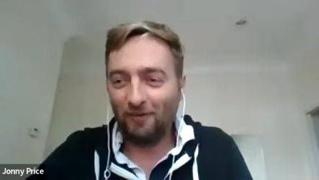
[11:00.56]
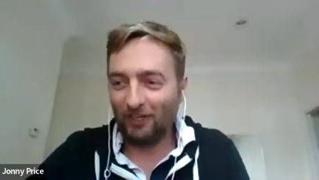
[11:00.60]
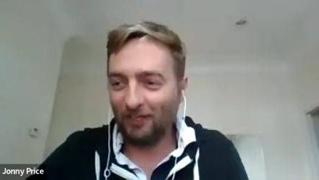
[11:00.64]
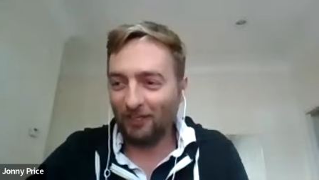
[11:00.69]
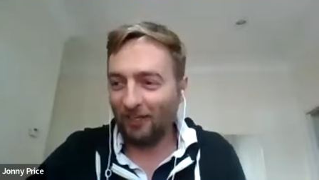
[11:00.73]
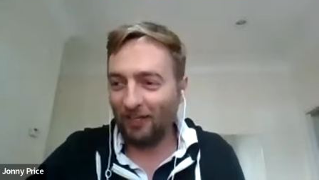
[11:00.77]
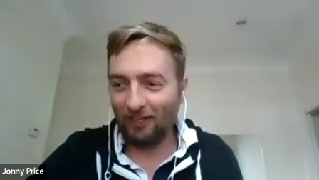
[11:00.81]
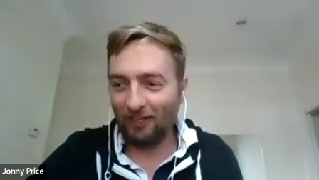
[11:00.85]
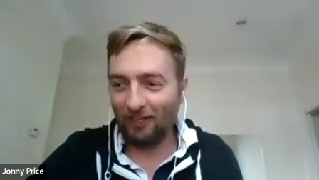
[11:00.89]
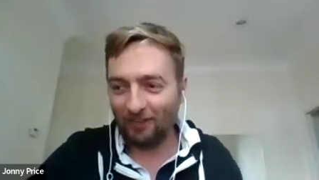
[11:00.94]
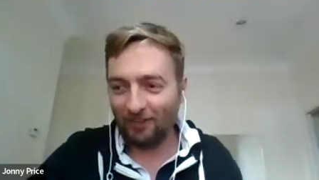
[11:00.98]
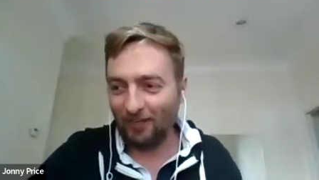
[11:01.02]
and
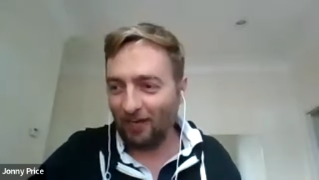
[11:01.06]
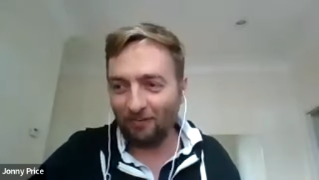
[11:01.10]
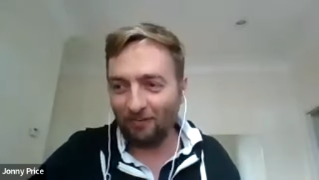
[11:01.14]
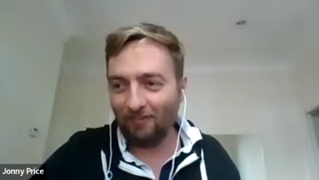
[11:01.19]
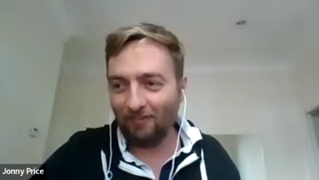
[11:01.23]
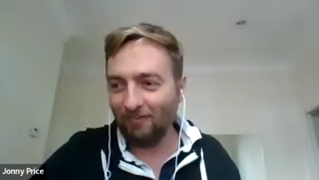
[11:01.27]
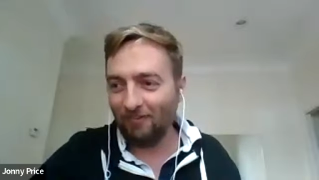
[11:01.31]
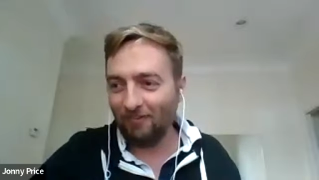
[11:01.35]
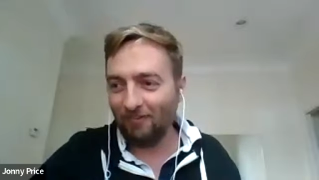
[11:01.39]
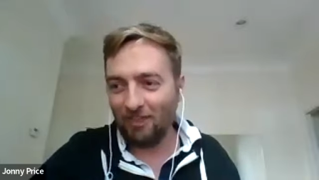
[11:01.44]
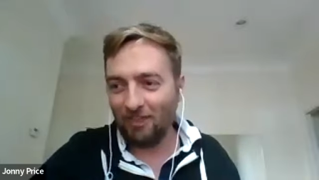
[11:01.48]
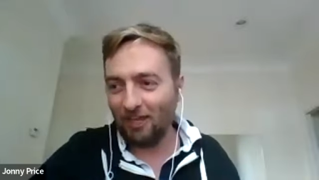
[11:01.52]
let
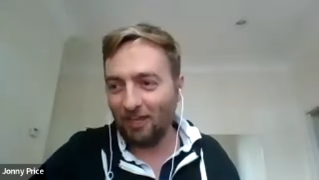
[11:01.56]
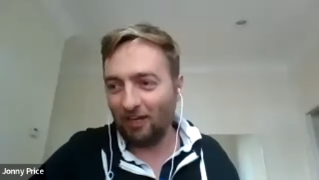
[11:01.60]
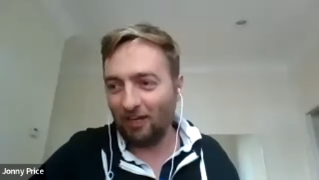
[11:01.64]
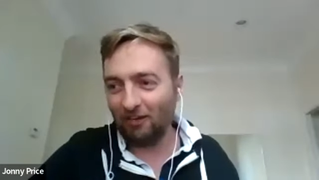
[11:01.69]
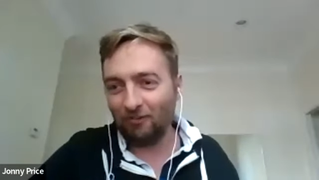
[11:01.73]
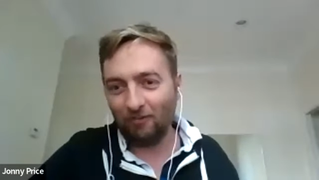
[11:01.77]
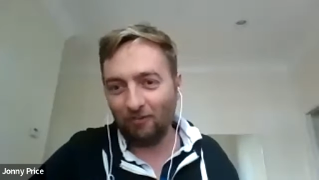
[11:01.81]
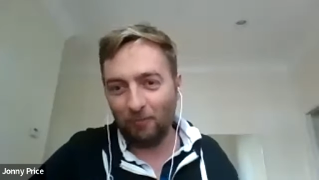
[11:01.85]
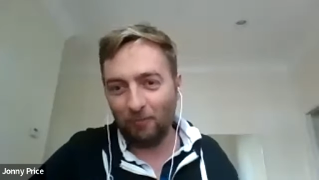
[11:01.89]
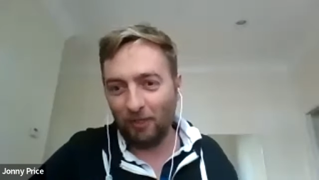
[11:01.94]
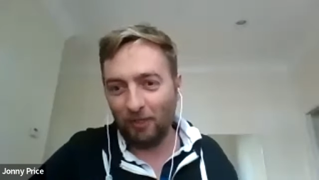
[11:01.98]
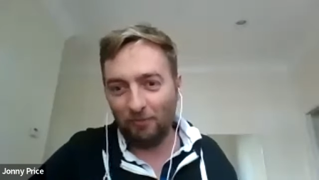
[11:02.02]
thousands and
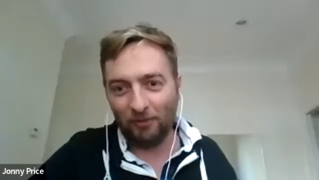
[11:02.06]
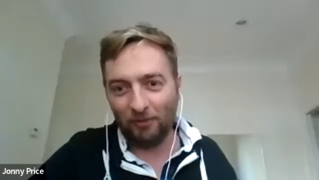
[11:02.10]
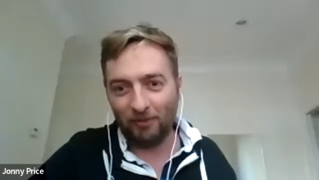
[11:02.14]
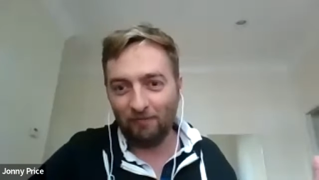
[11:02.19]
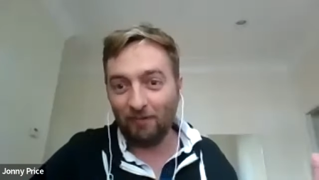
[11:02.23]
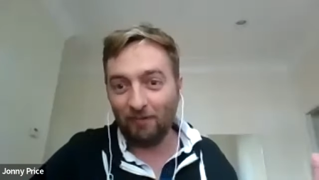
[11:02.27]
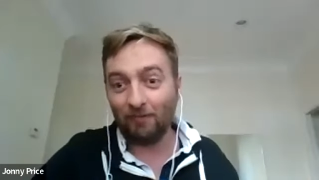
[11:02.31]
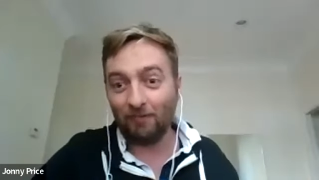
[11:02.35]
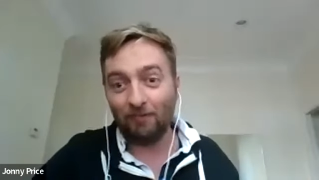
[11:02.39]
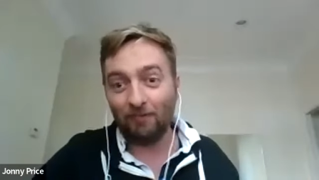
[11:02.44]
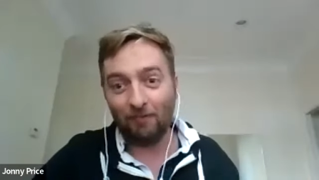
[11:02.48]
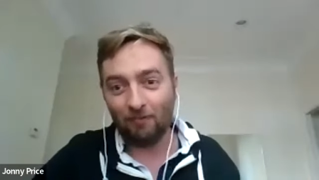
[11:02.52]
thousands of people
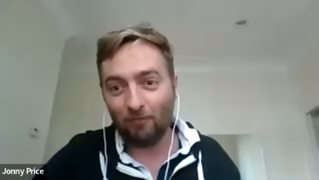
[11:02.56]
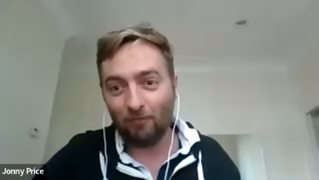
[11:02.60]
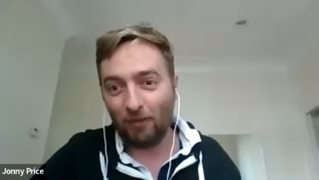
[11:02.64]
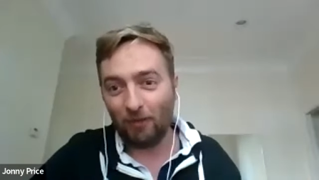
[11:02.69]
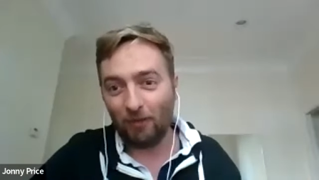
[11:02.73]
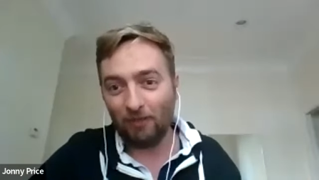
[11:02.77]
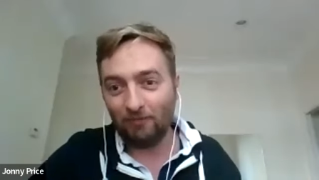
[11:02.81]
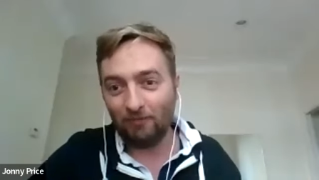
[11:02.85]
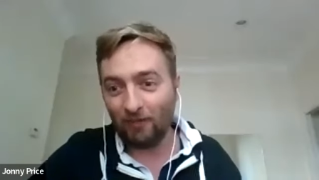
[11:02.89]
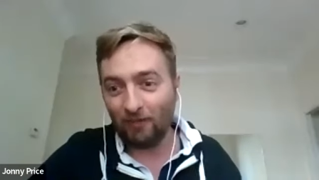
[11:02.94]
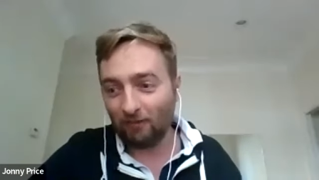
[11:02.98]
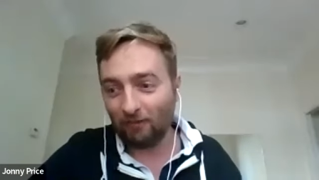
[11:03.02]
invest in
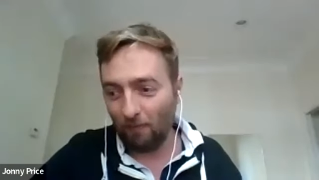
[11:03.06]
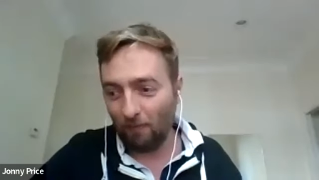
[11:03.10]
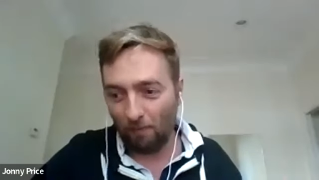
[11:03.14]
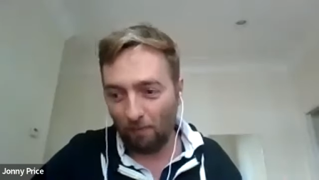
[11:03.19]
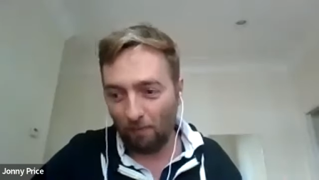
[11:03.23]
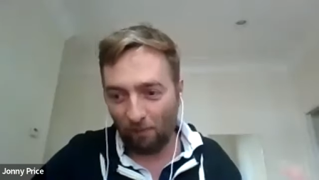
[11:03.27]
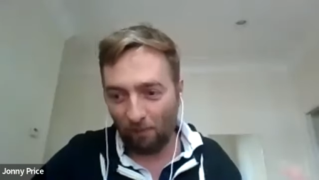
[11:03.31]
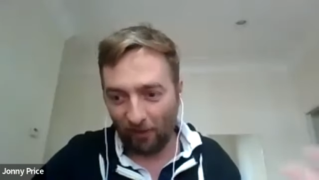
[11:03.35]
spacex and